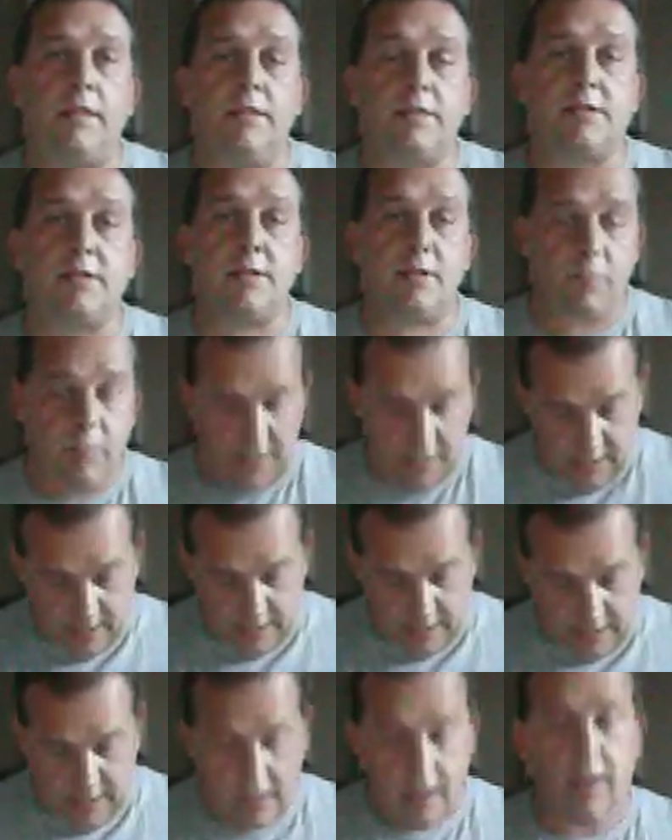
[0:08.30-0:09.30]
This is a
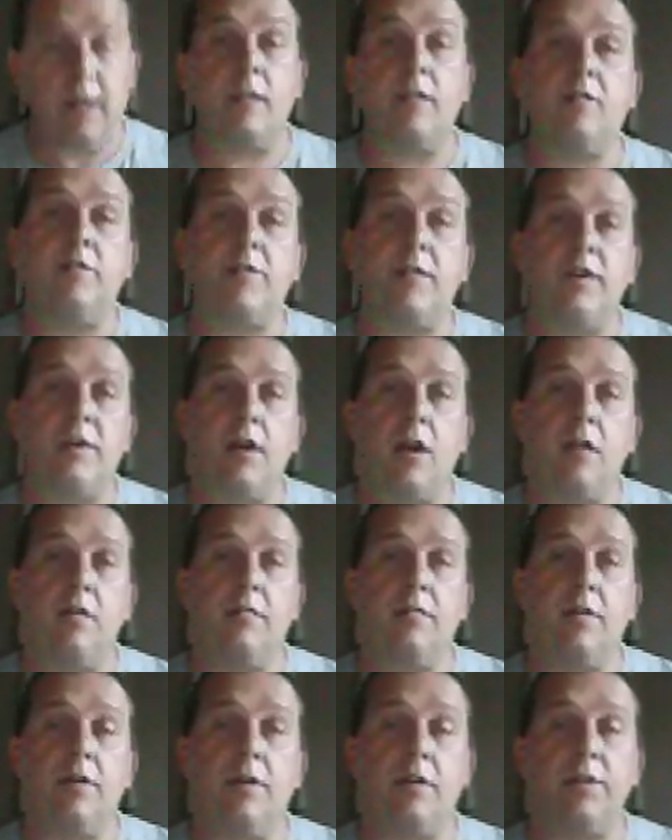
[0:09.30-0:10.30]
quick video
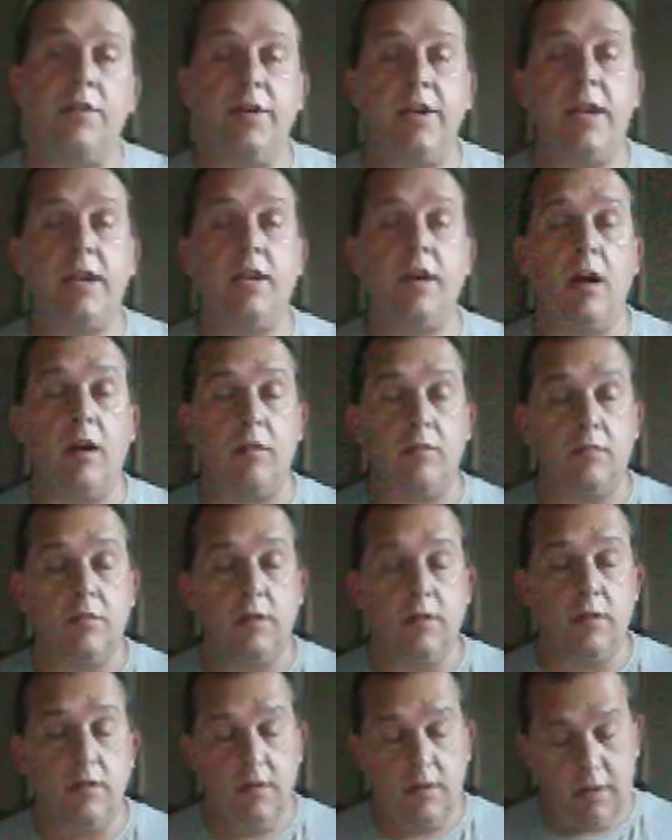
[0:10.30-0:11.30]
for Nico,
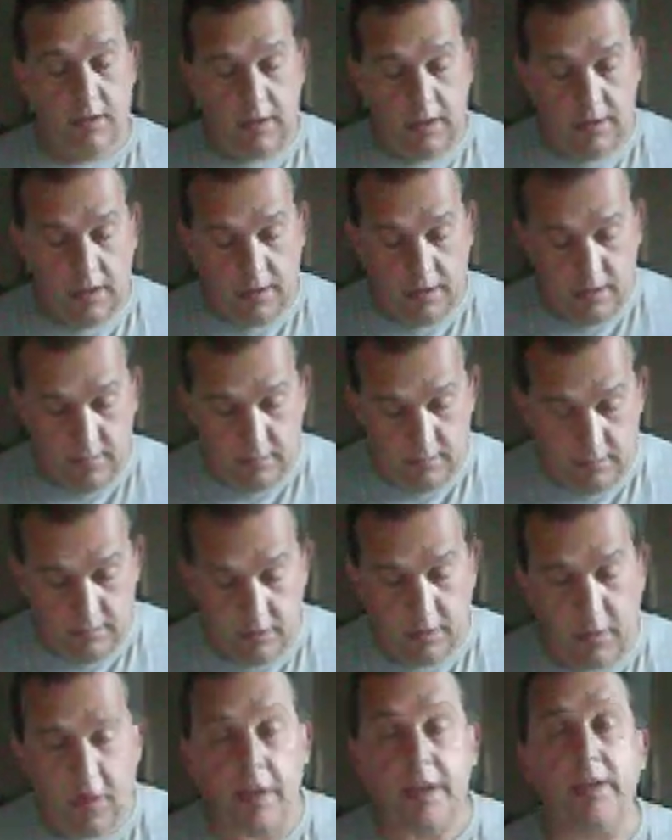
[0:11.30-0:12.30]
who
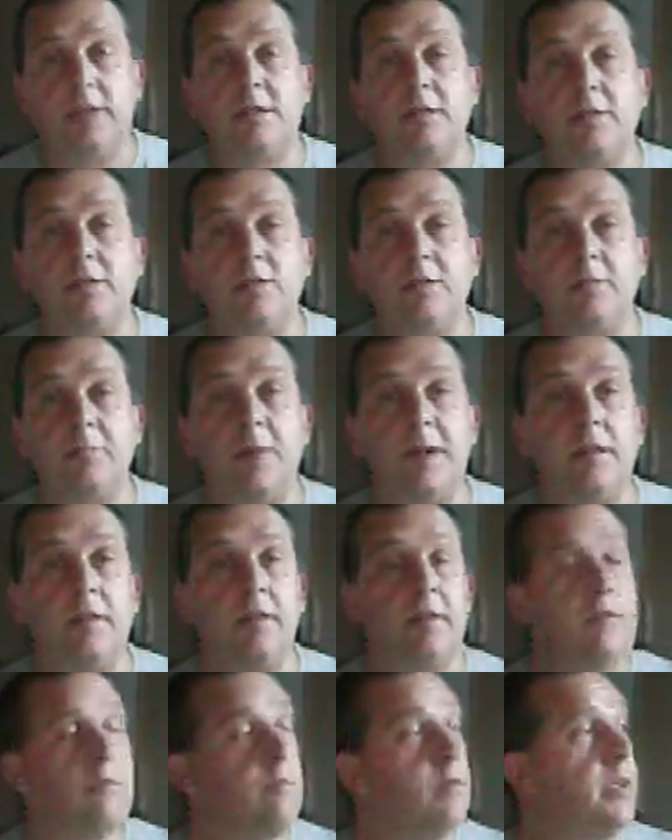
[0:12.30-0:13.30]
got in touch with me
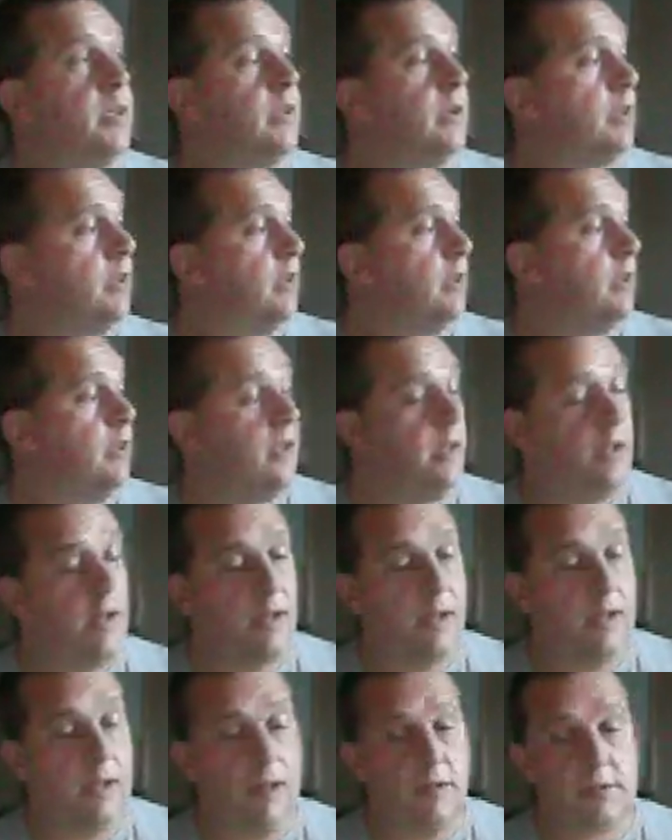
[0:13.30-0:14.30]
the other week,
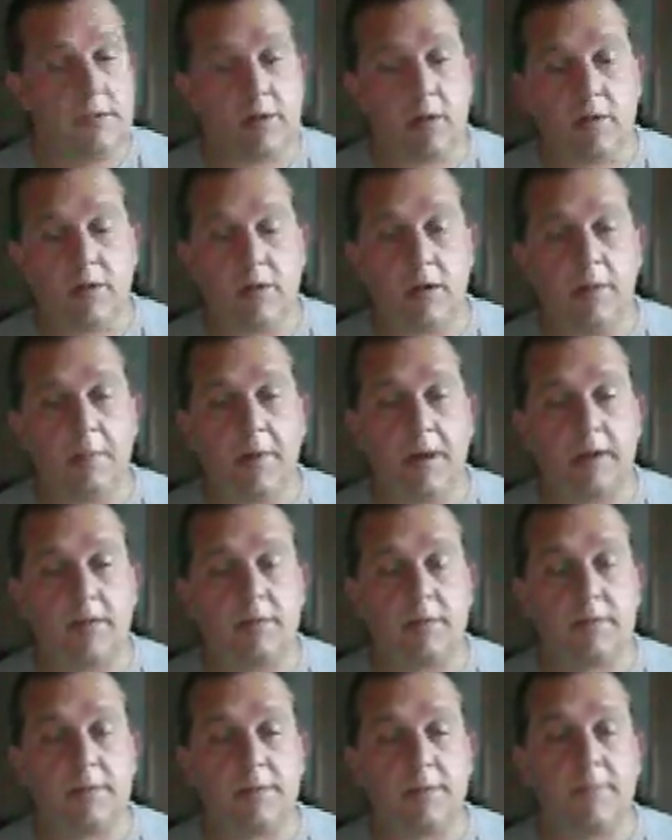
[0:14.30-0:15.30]
talking about
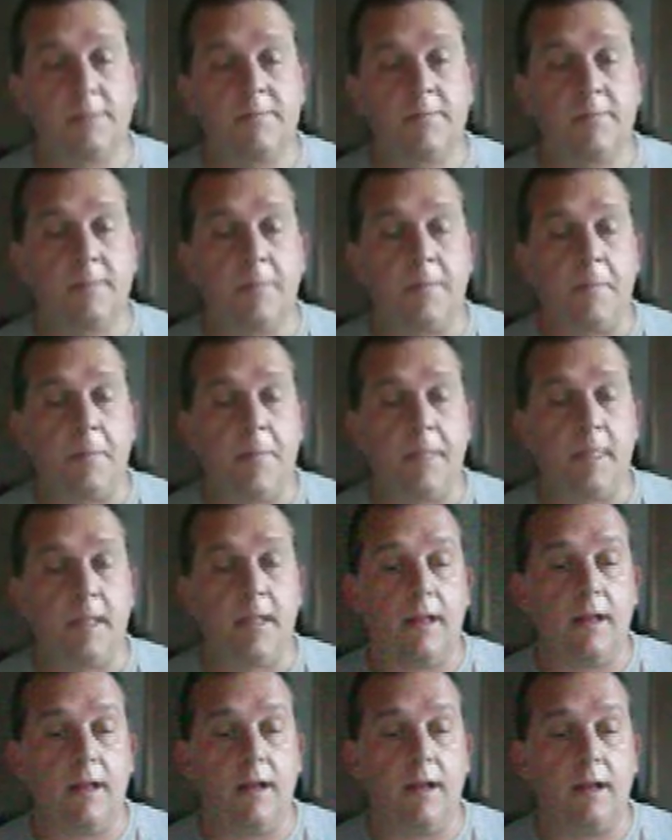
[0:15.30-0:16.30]

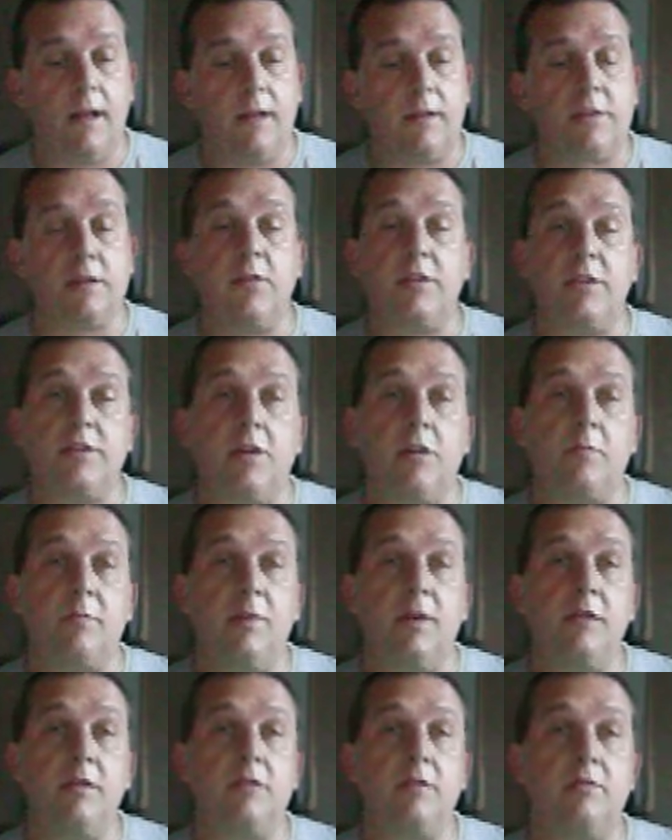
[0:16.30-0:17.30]
Salty Dog
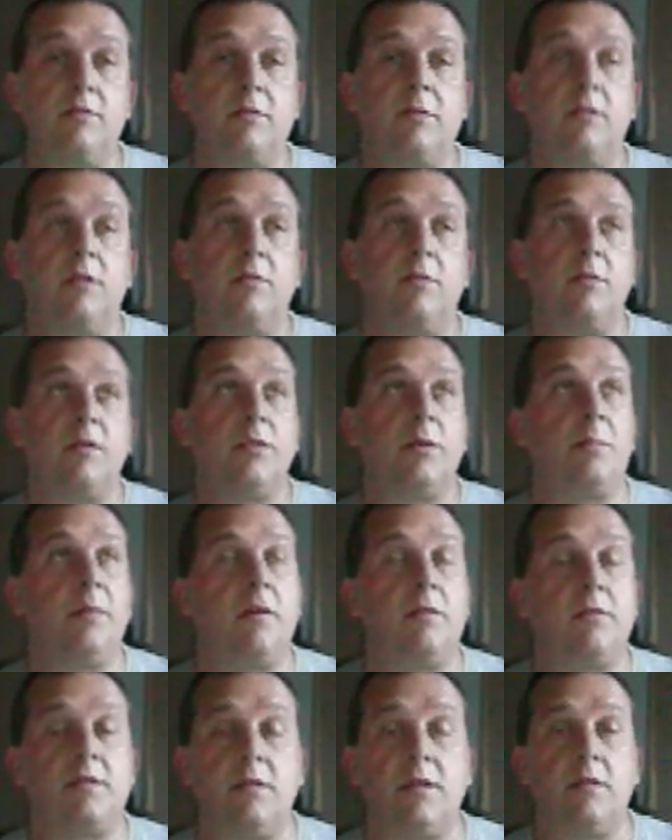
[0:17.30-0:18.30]
Blues, which I
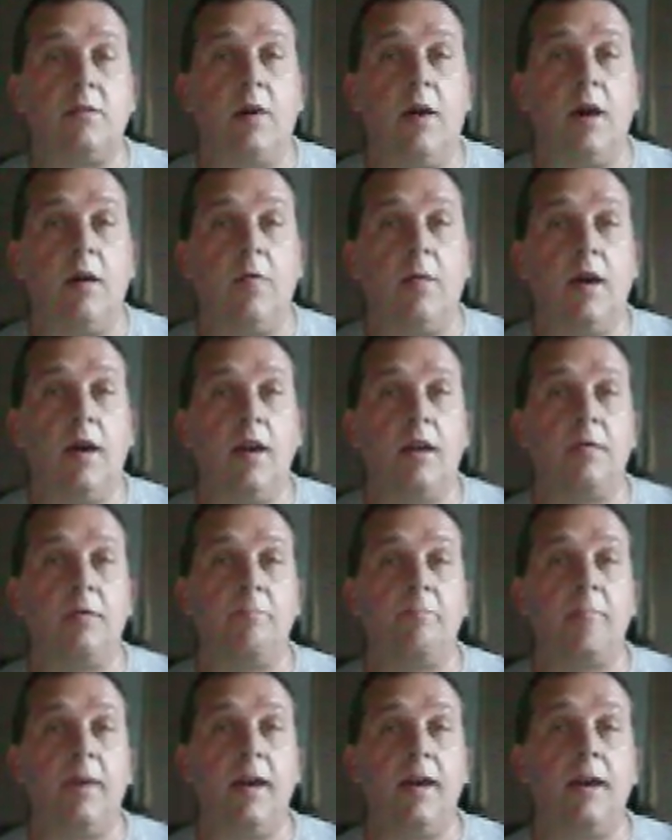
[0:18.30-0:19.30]
posted quite a while
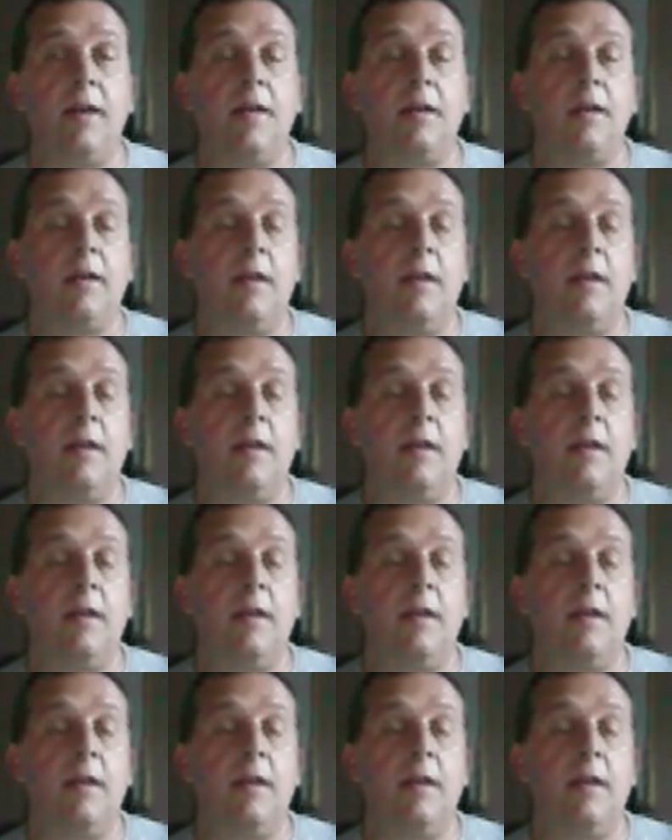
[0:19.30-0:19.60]
back.